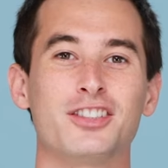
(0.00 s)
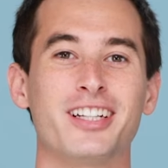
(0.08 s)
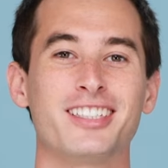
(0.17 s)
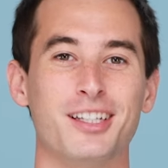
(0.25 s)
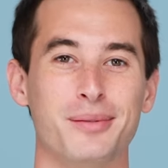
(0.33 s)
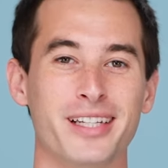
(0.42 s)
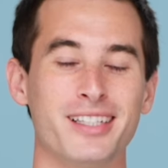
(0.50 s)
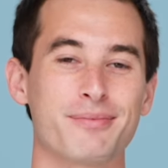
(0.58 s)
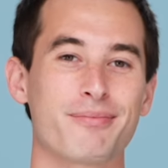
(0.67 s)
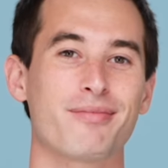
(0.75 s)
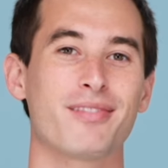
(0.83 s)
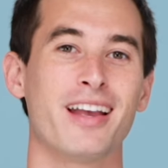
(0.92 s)
shrink tubing,
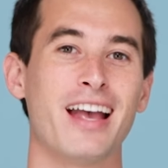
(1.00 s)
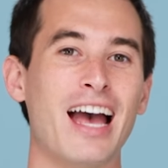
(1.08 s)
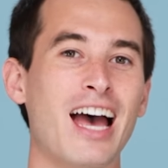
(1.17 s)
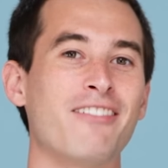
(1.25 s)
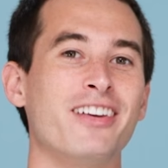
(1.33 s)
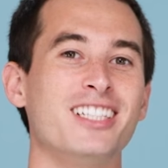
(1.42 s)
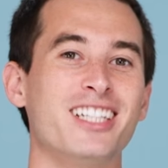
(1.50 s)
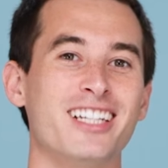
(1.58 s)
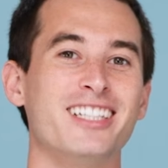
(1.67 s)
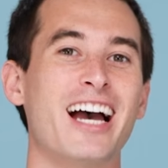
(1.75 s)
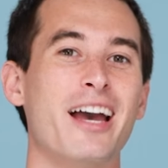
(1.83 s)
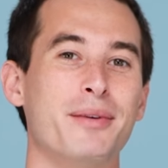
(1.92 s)
1/2 inch
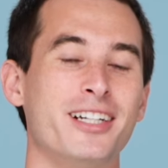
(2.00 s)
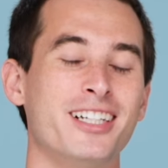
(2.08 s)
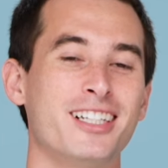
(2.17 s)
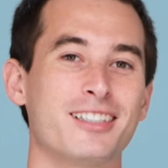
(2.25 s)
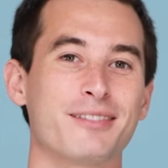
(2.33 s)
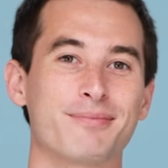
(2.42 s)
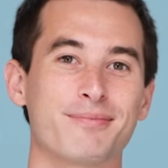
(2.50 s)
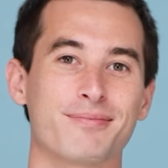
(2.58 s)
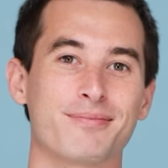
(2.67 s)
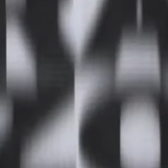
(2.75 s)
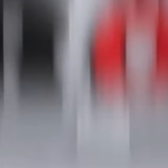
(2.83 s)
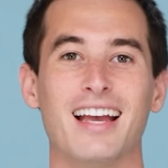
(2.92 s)
in diameter,
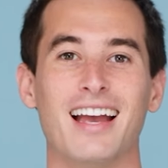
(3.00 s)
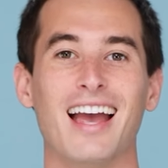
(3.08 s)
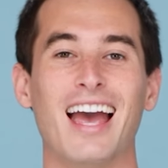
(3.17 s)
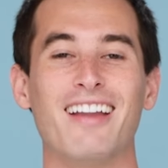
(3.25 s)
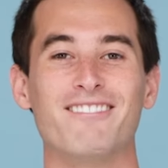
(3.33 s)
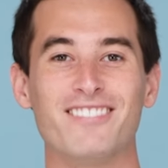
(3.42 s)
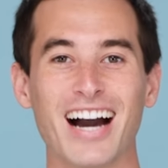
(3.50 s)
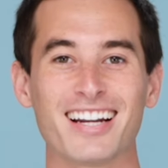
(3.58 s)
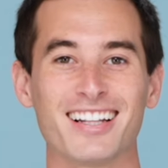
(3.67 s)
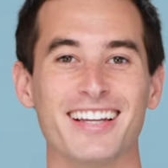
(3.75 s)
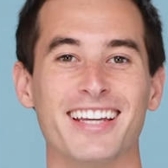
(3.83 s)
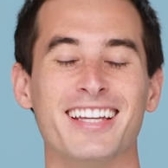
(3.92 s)
and
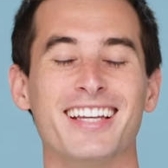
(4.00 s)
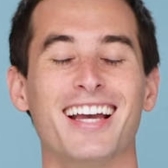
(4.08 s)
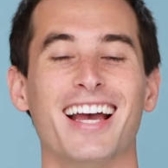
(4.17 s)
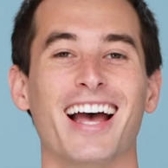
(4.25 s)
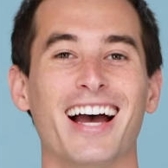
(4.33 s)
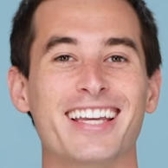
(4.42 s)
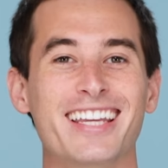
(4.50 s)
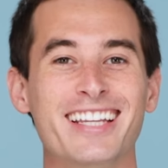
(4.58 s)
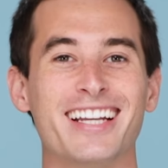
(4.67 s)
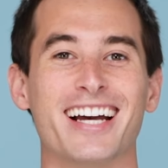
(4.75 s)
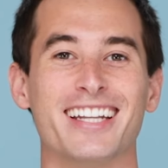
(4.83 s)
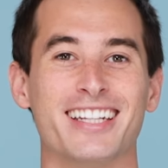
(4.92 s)
finally, a heat
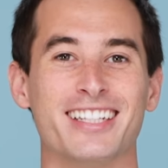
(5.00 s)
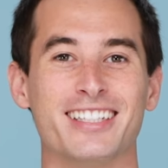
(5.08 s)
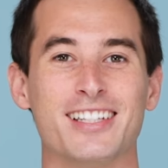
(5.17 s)
gun.